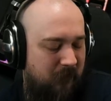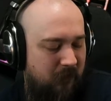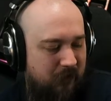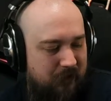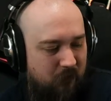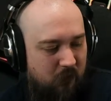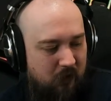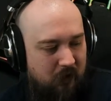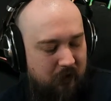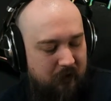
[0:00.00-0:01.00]
what's the
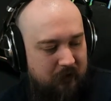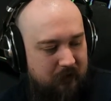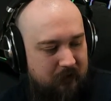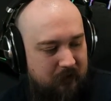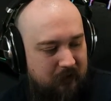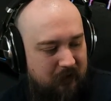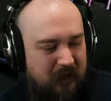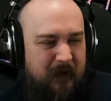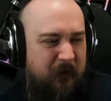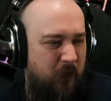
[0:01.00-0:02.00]
word,
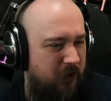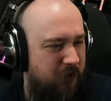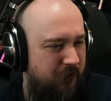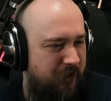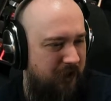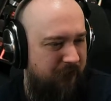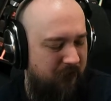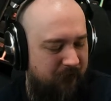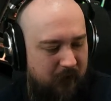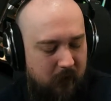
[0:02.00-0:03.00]
keep you interested
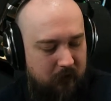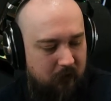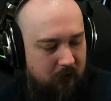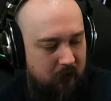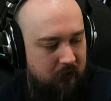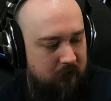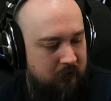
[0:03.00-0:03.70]
for very long.